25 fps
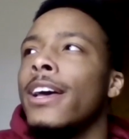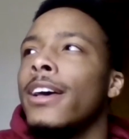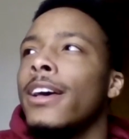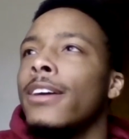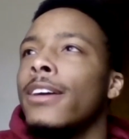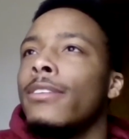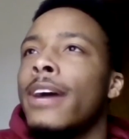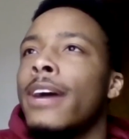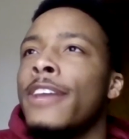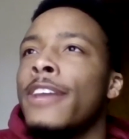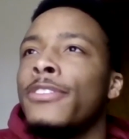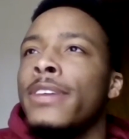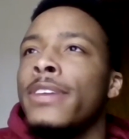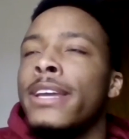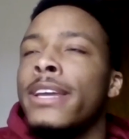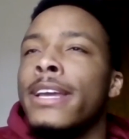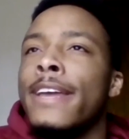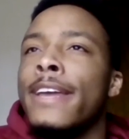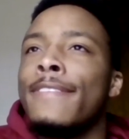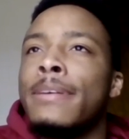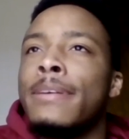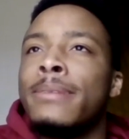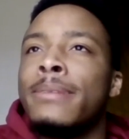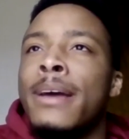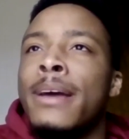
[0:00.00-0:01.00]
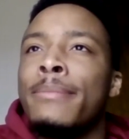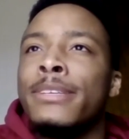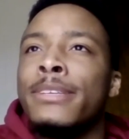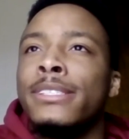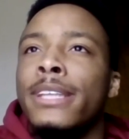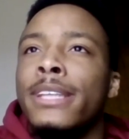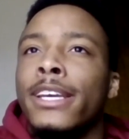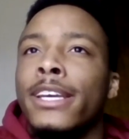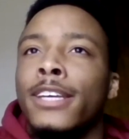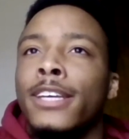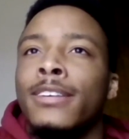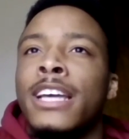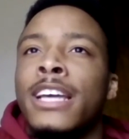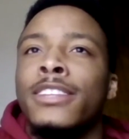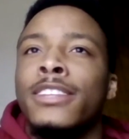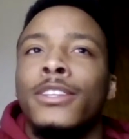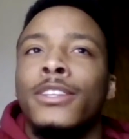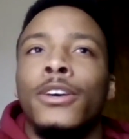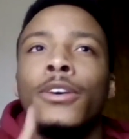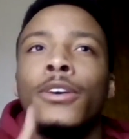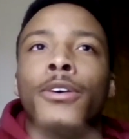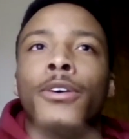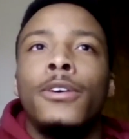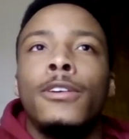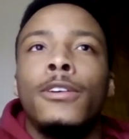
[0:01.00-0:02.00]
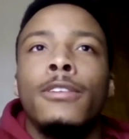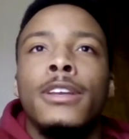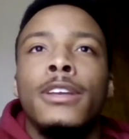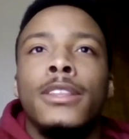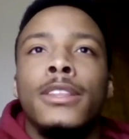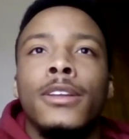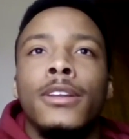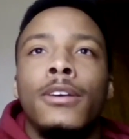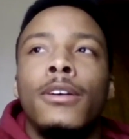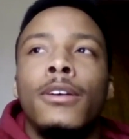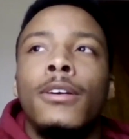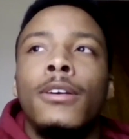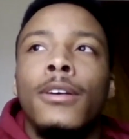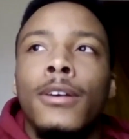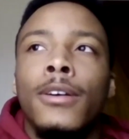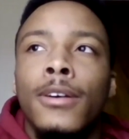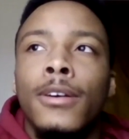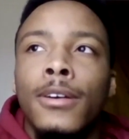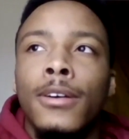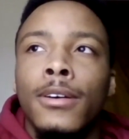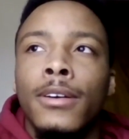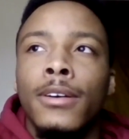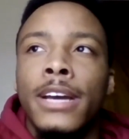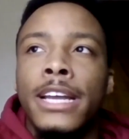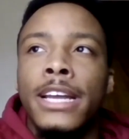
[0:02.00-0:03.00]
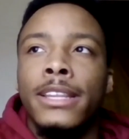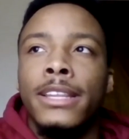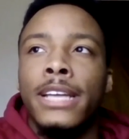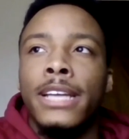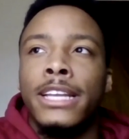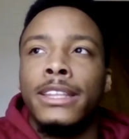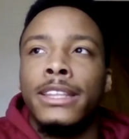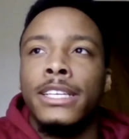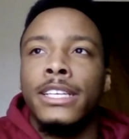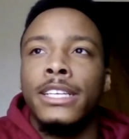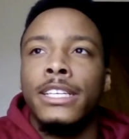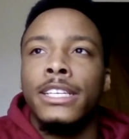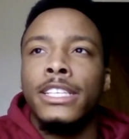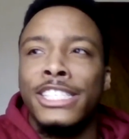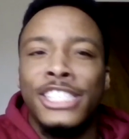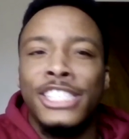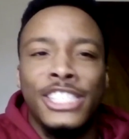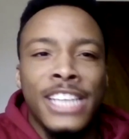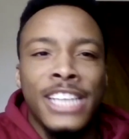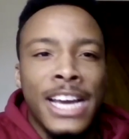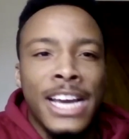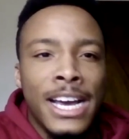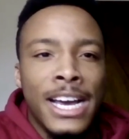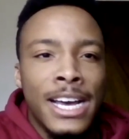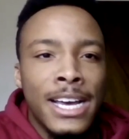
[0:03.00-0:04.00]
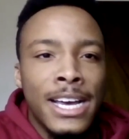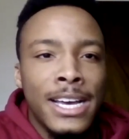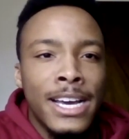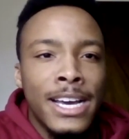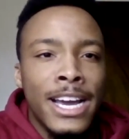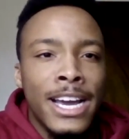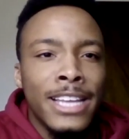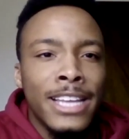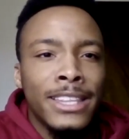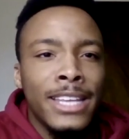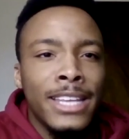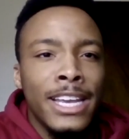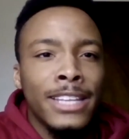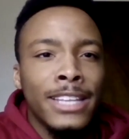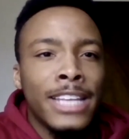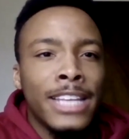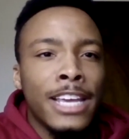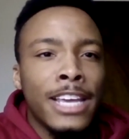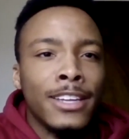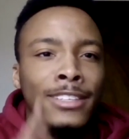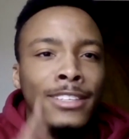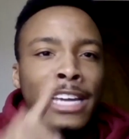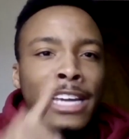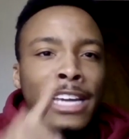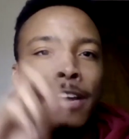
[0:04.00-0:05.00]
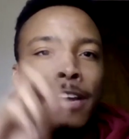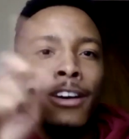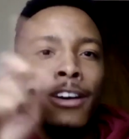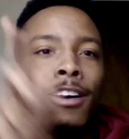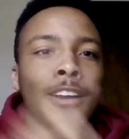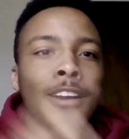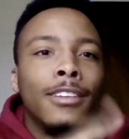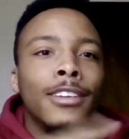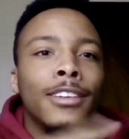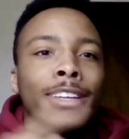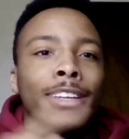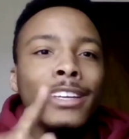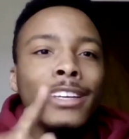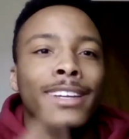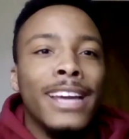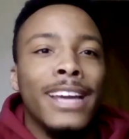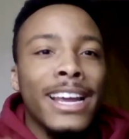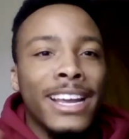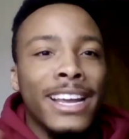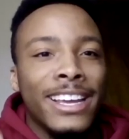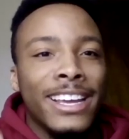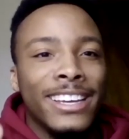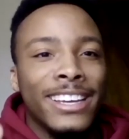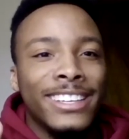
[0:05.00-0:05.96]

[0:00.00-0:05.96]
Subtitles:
I think if I'm not mistaken, like the O and the O and like the Ja, I think they like all look like,